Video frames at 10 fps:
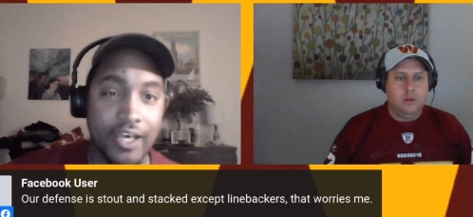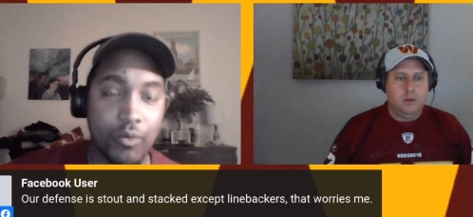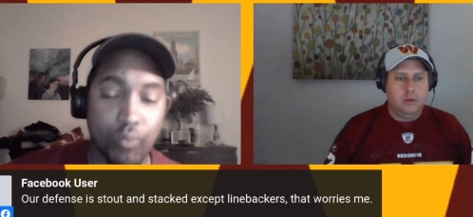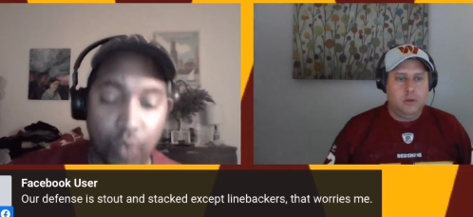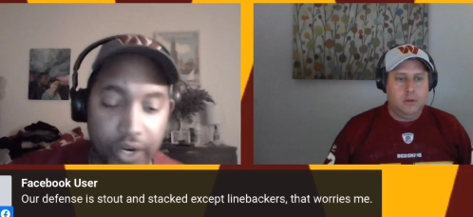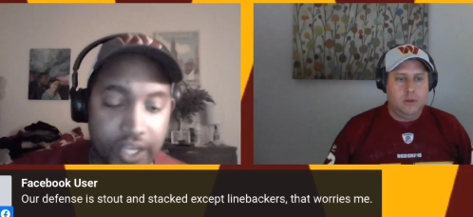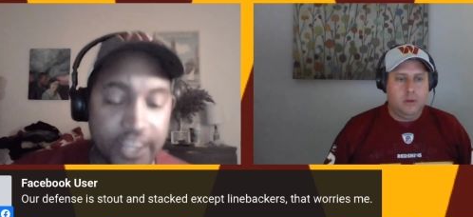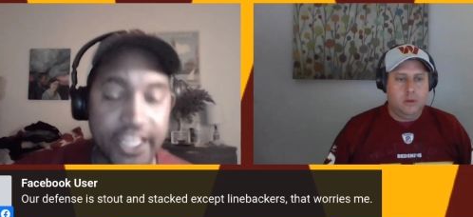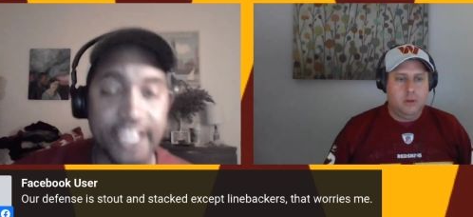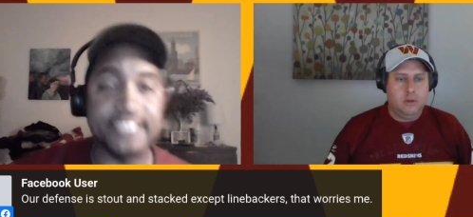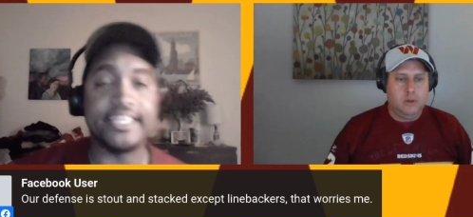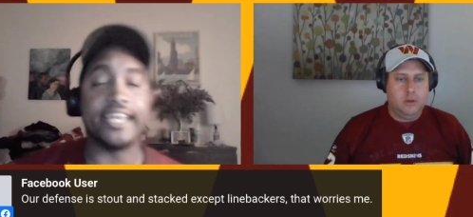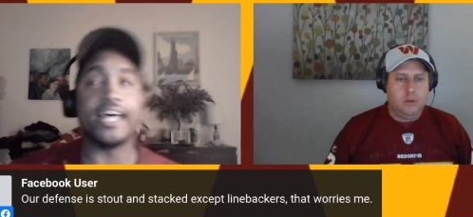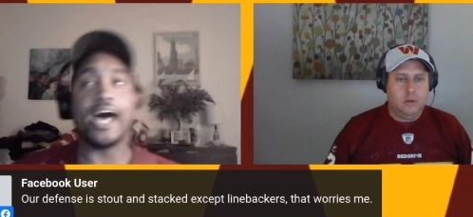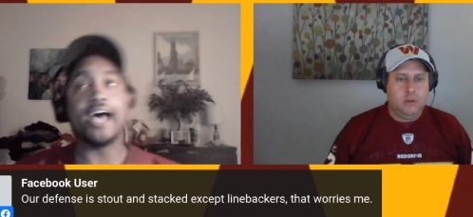Speaker 1: One of the things
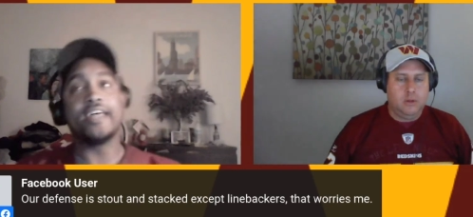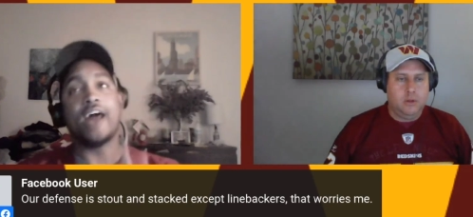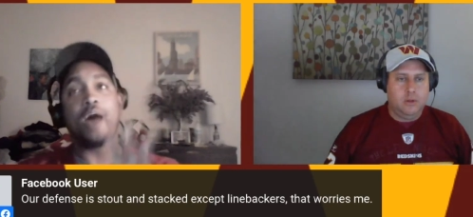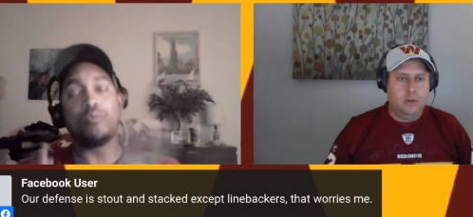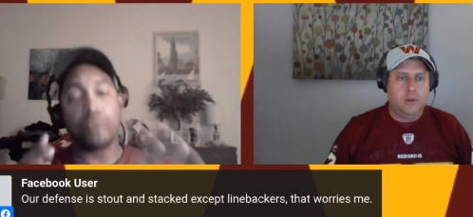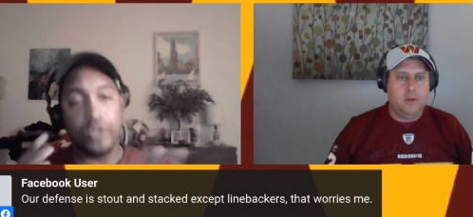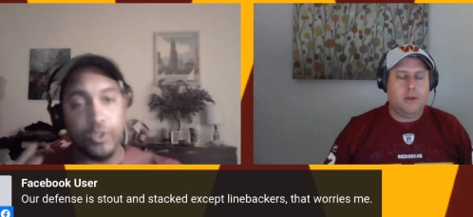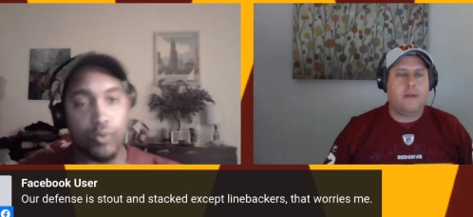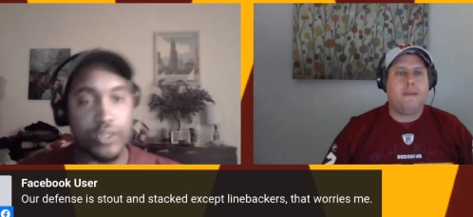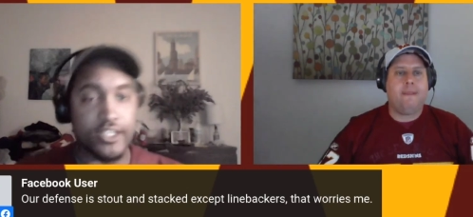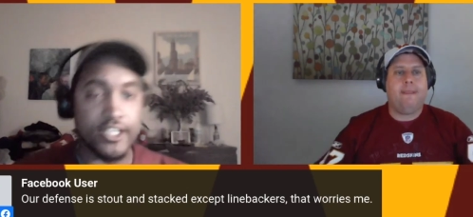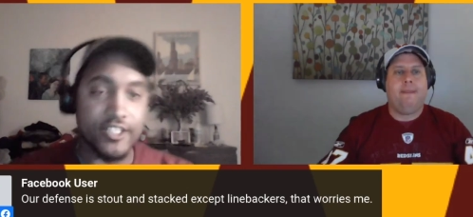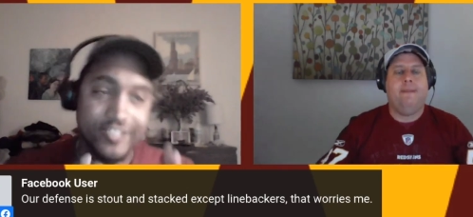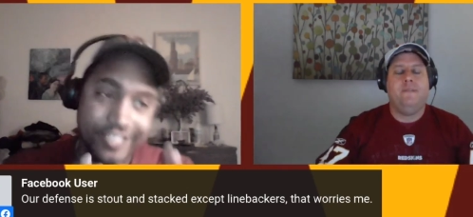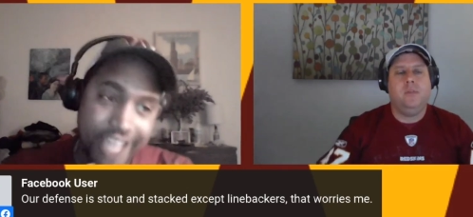that I, I really wanted to
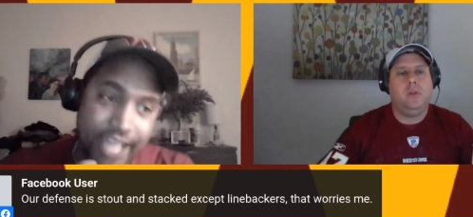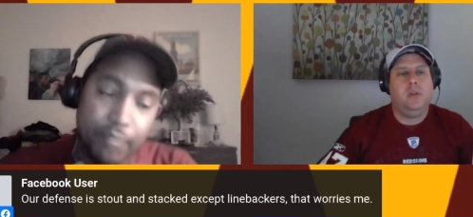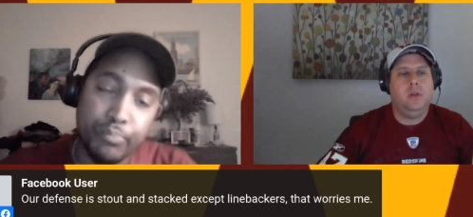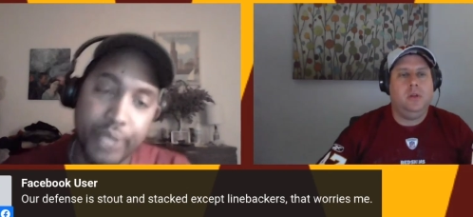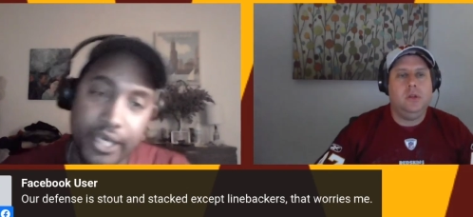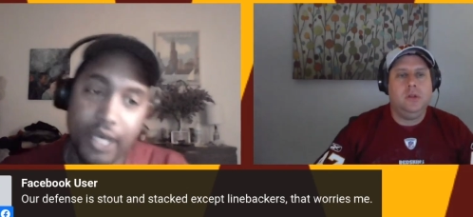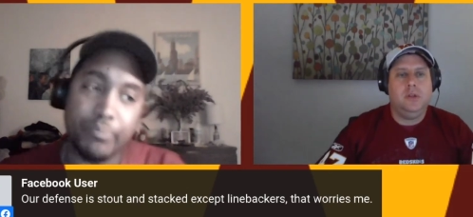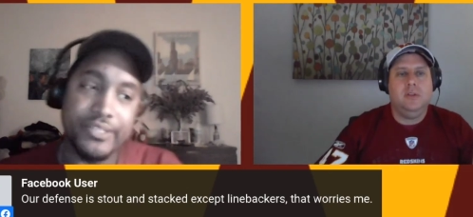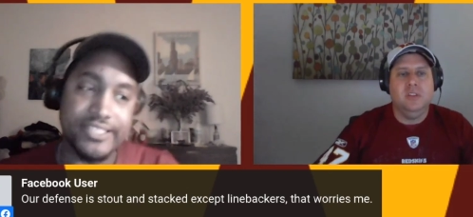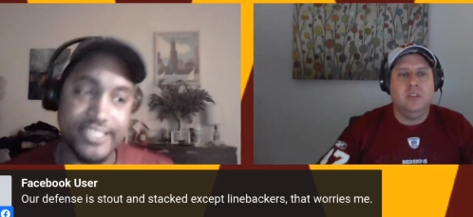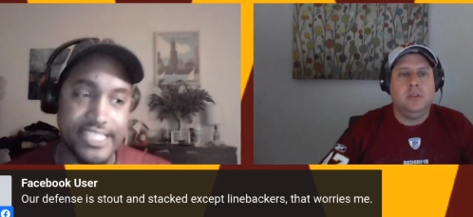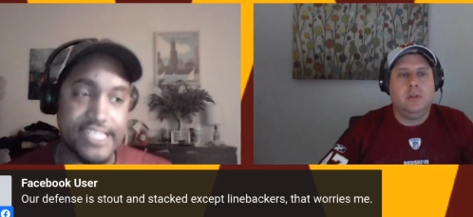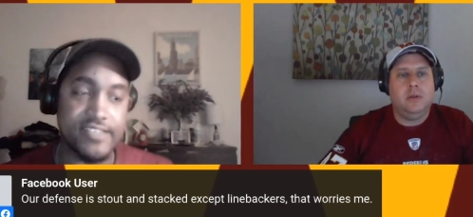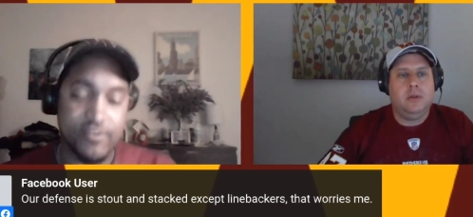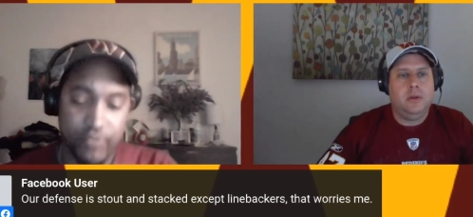kind of pick up and
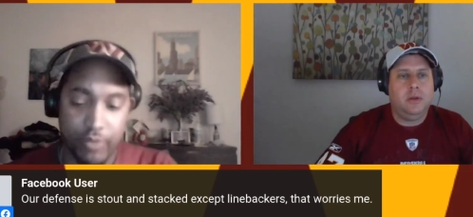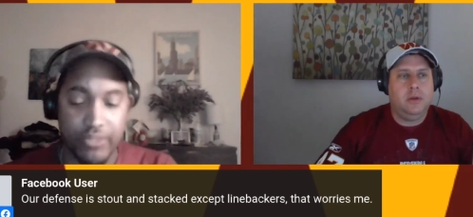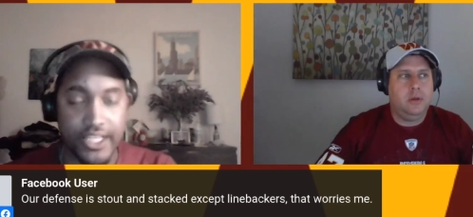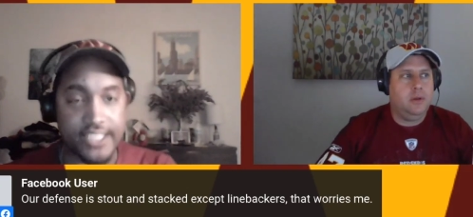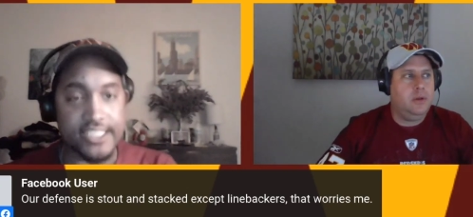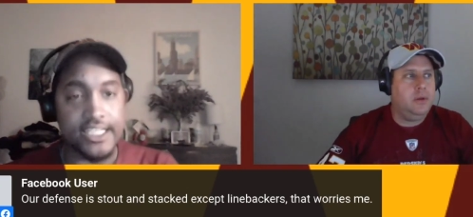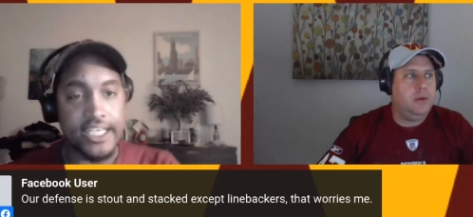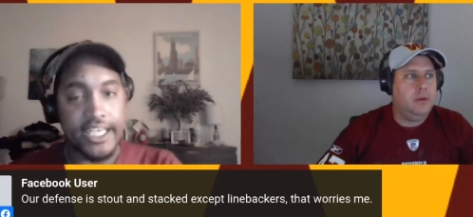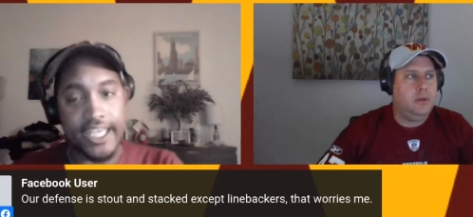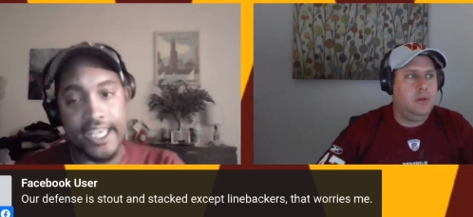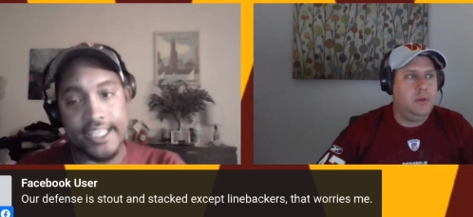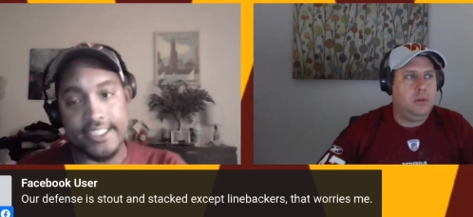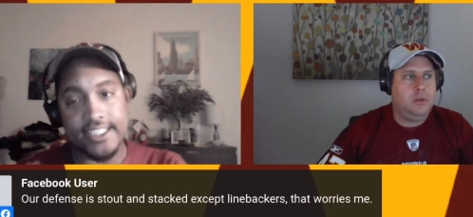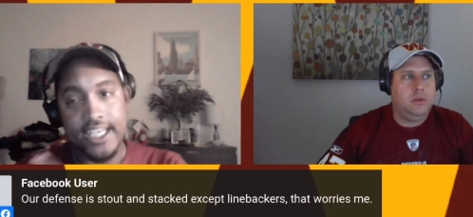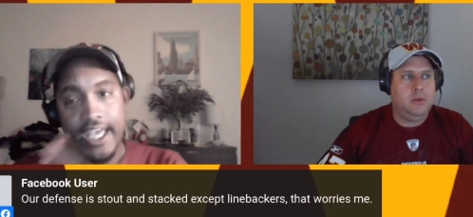see from this is